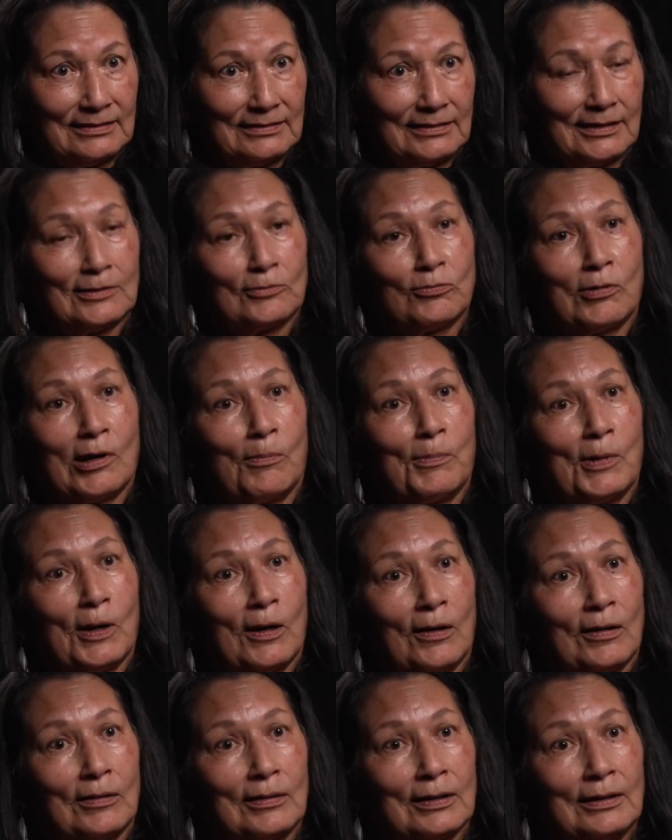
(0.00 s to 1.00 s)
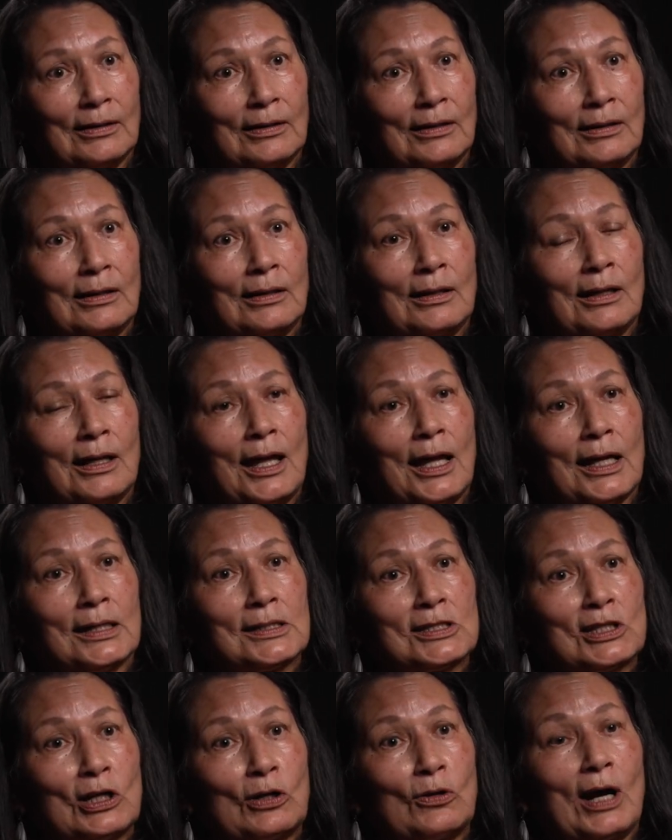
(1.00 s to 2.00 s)
in Quapaw. And
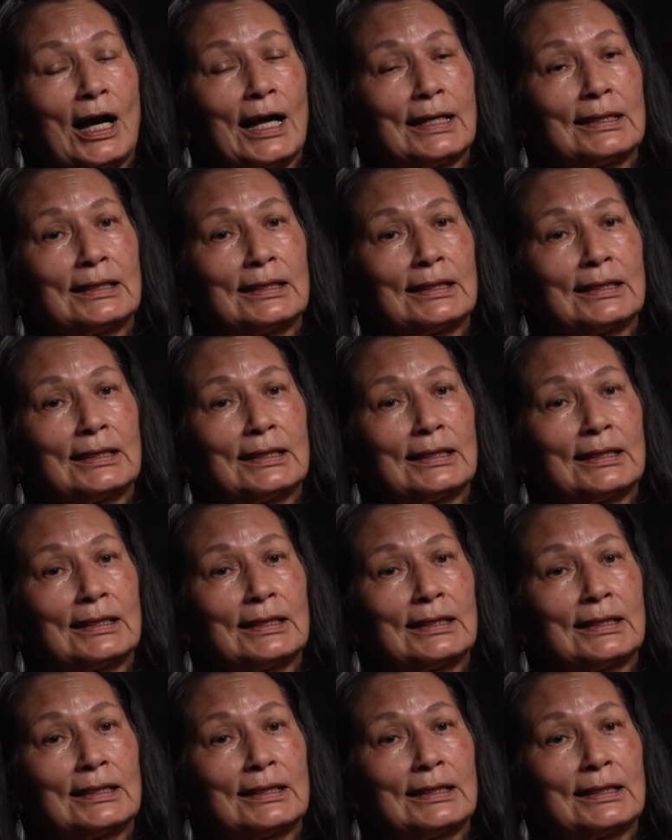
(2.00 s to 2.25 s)
so I